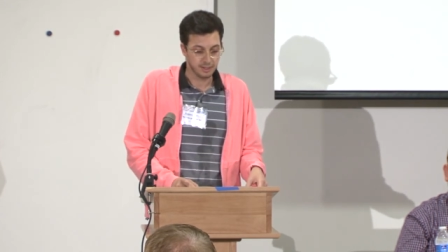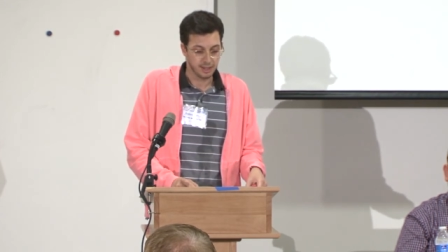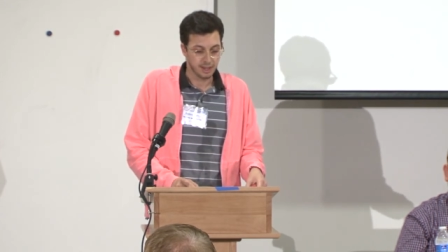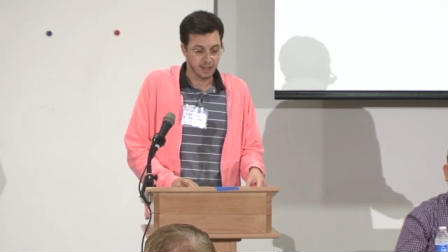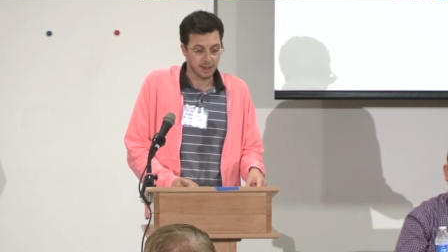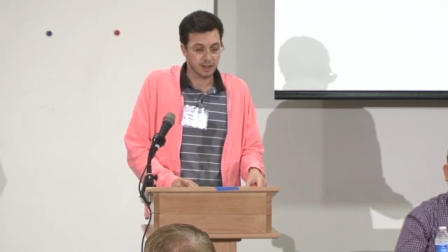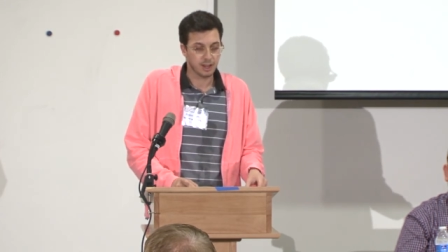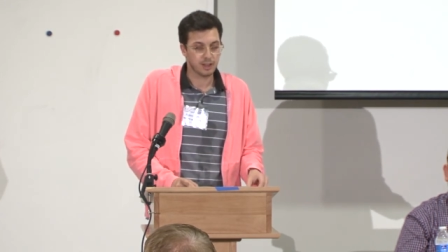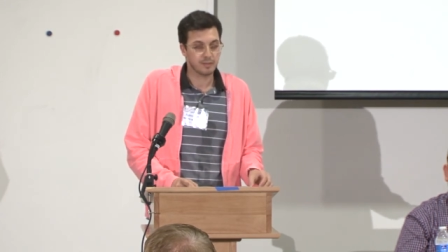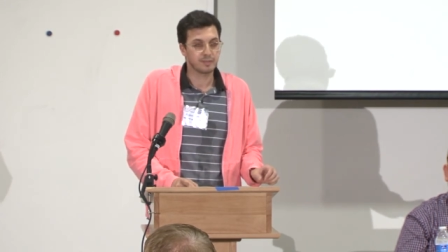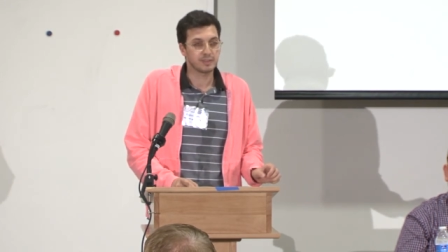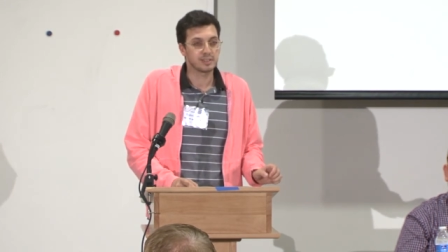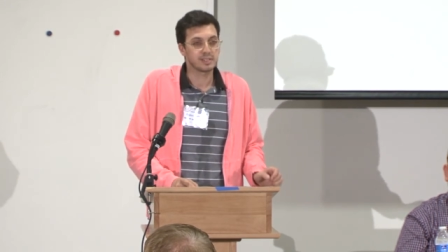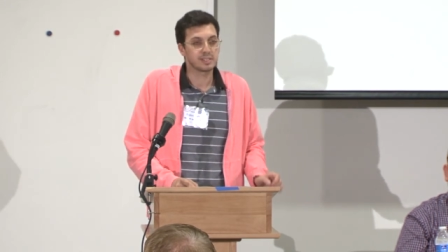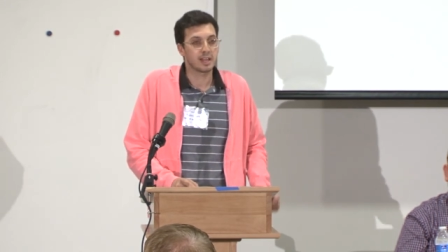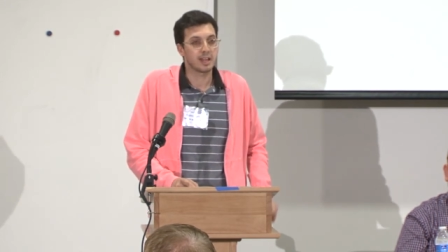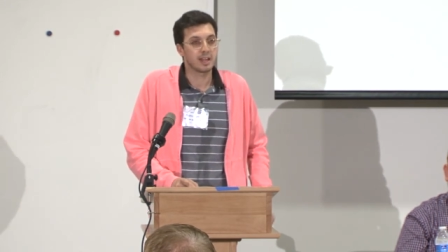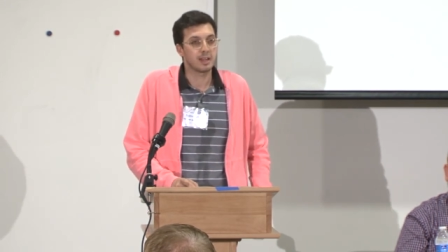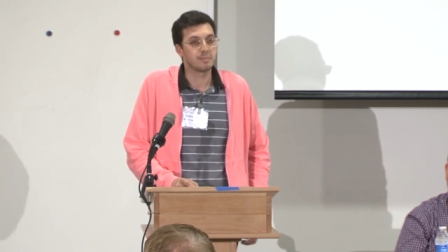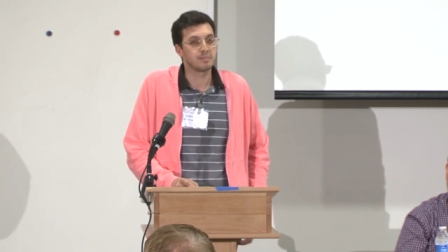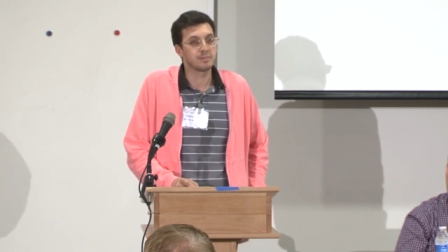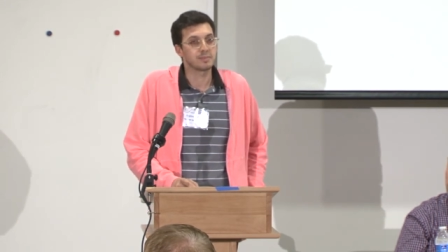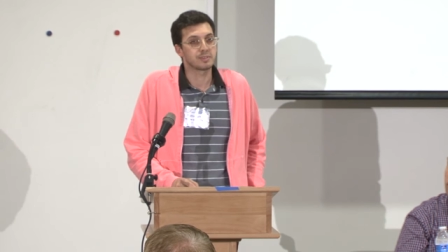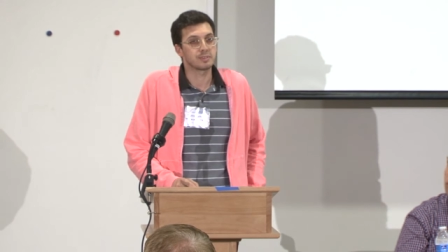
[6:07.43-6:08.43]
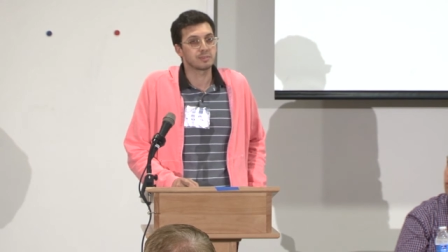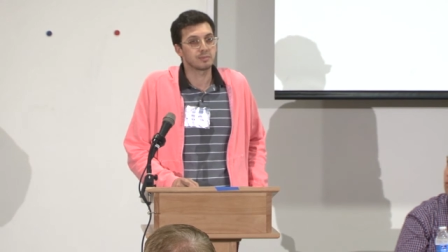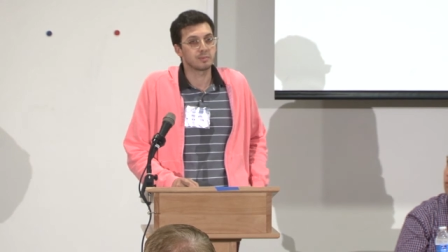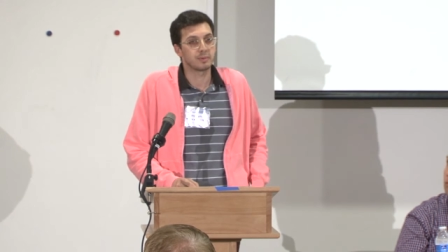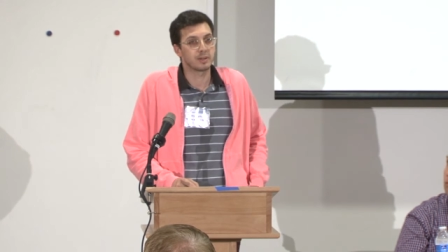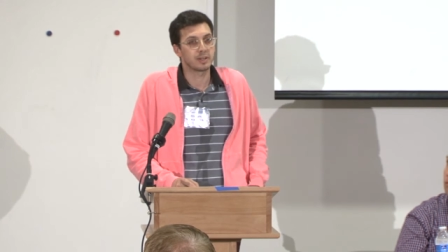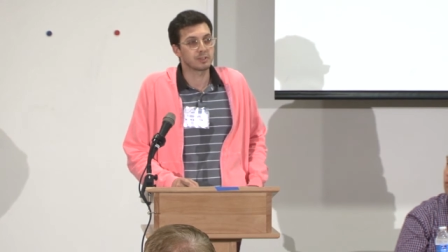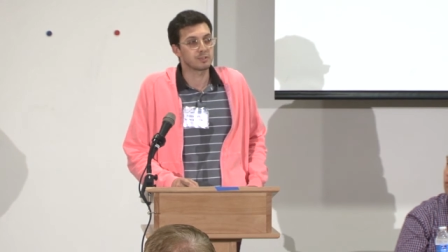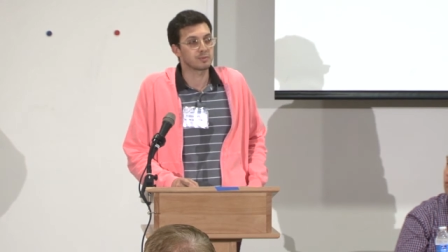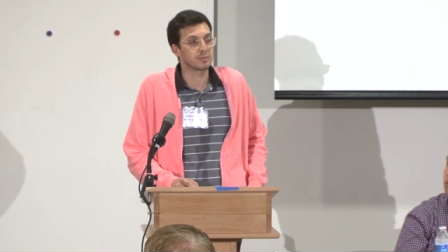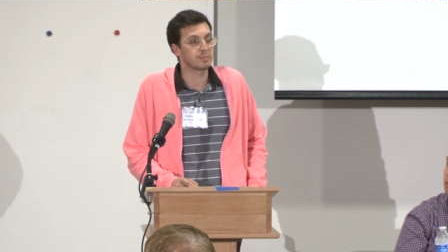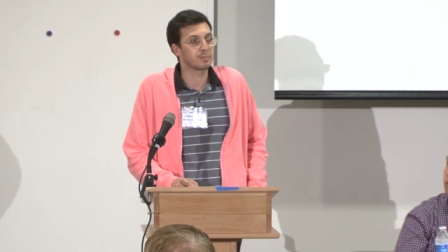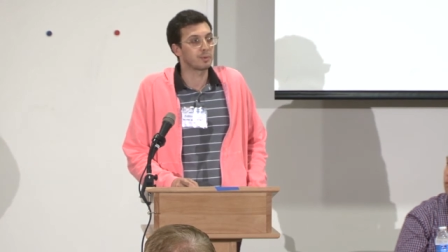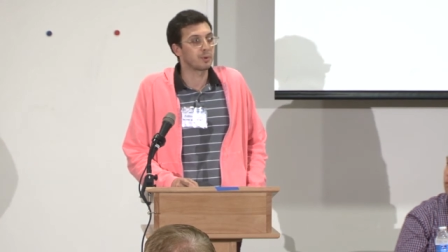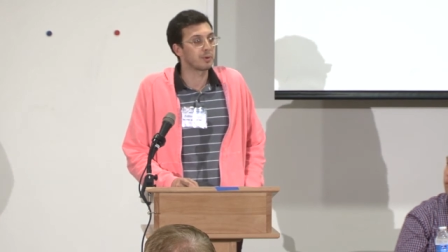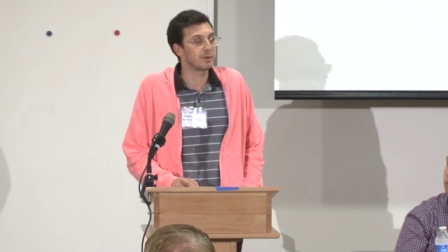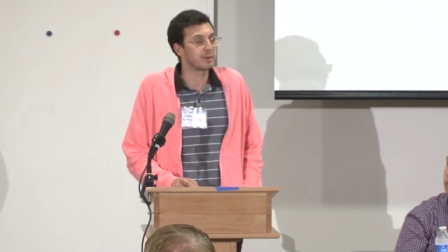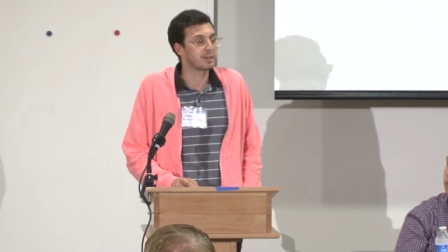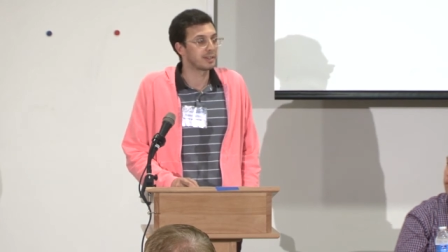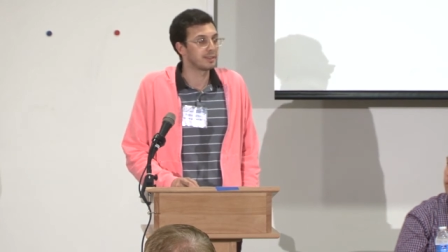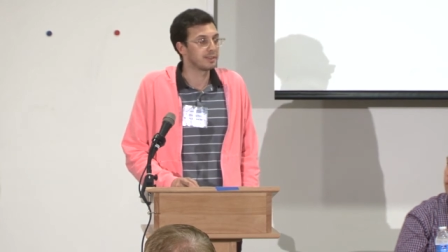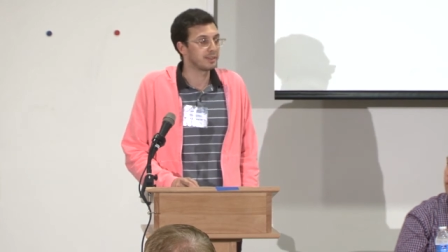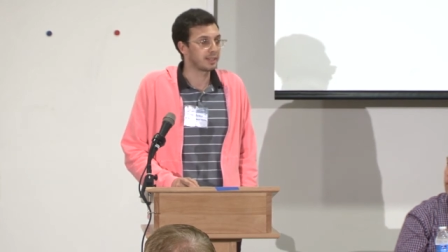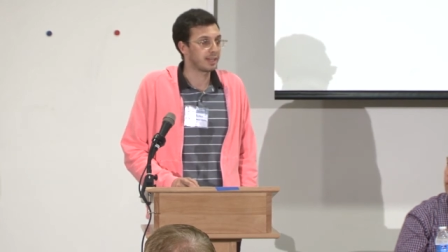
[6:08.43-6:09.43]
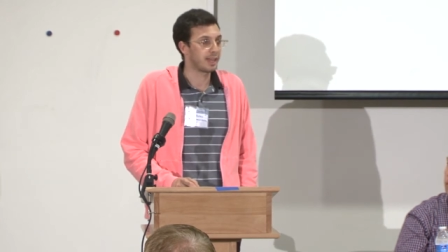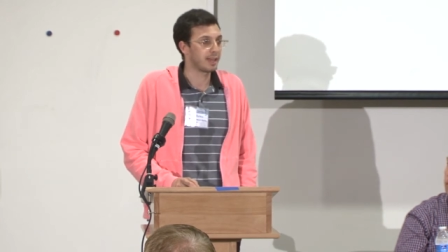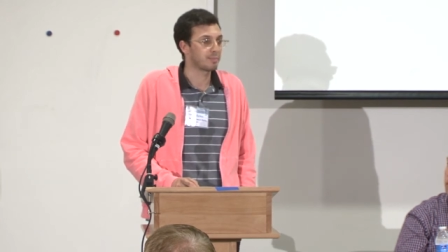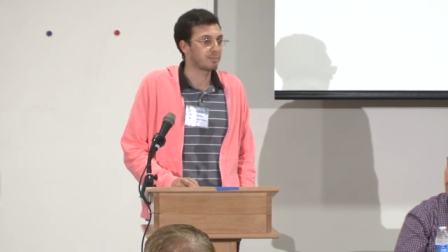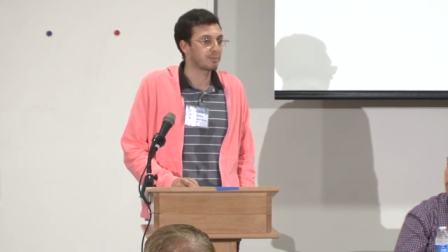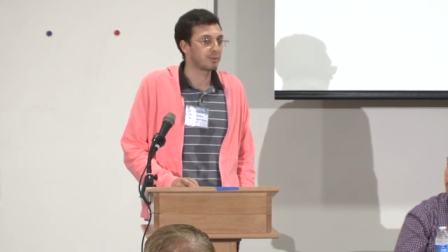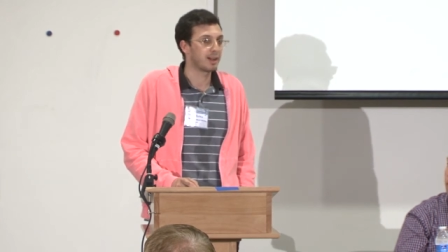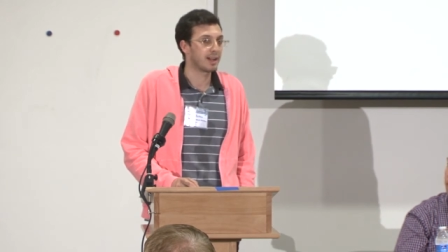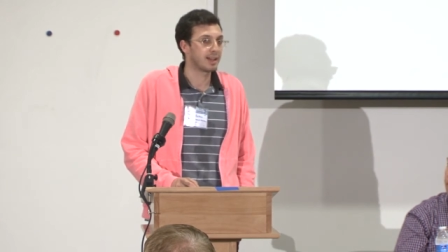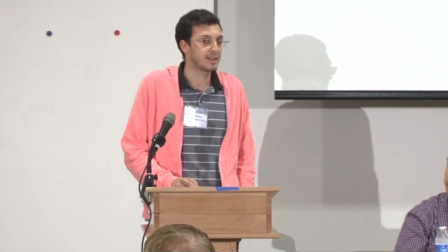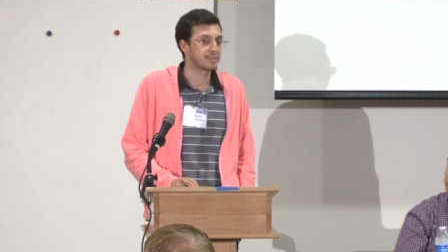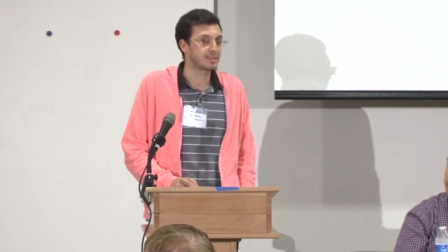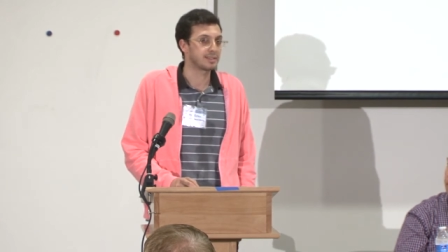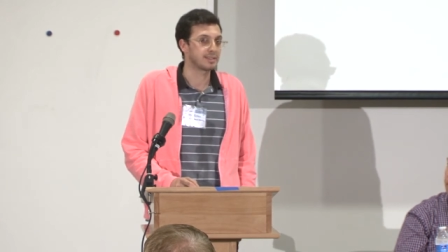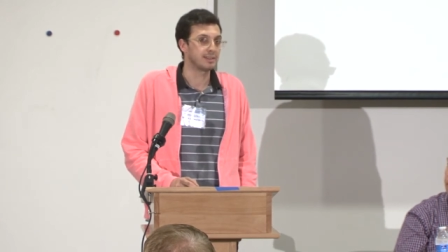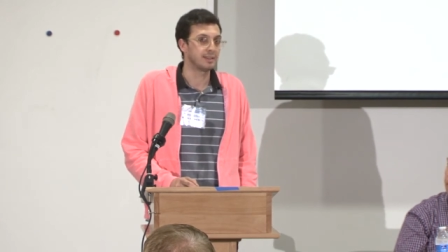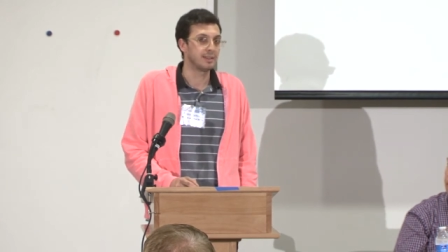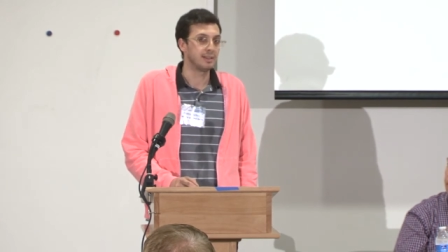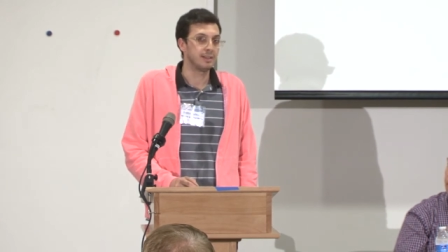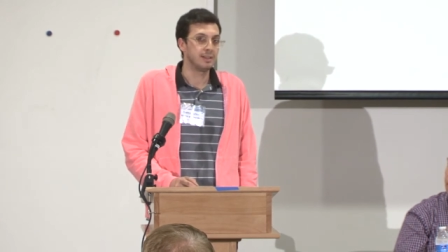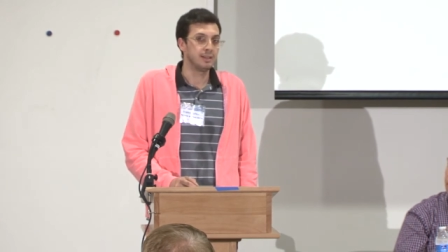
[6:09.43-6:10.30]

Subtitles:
And oftentimes when it's reported in the gay press,